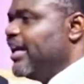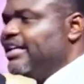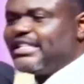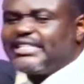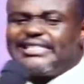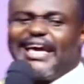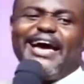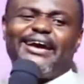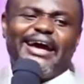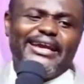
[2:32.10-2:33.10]
It is
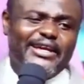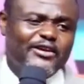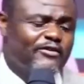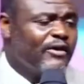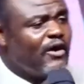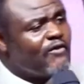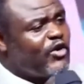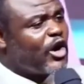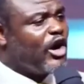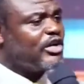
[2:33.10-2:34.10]
tyranny
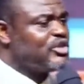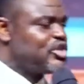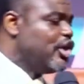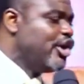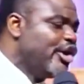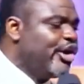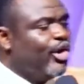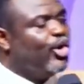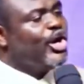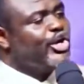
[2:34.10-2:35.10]
for God to say, no,
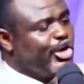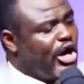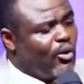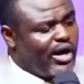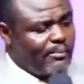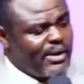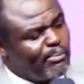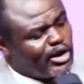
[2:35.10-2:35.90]
you don't want me,